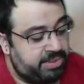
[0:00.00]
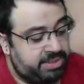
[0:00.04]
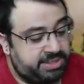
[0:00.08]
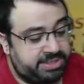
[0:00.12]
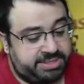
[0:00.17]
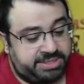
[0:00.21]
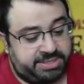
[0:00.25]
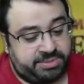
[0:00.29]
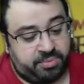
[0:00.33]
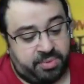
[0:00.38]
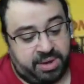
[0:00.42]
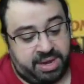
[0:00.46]
to
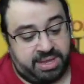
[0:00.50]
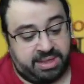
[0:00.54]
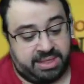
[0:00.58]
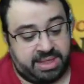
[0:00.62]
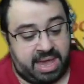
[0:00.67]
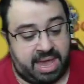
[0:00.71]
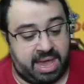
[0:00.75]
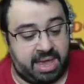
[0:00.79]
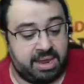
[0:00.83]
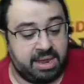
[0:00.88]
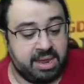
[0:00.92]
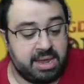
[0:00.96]
swing
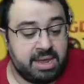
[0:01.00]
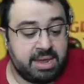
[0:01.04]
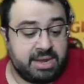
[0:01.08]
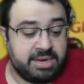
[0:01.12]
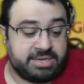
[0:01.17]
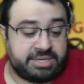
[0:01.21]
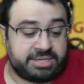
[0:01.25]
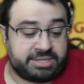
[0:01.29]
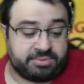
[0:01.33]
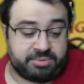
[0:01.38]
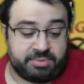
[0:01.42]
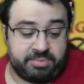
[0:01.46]
that,
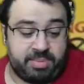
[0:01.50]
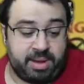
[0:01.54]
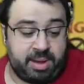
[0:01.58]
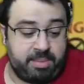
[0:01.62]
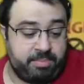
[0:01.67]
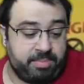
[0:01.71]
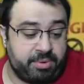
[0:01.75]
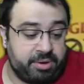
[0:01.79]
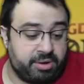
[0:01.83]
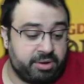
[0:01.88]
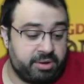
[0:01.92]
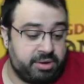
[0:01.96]
just
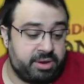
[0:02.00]
remember,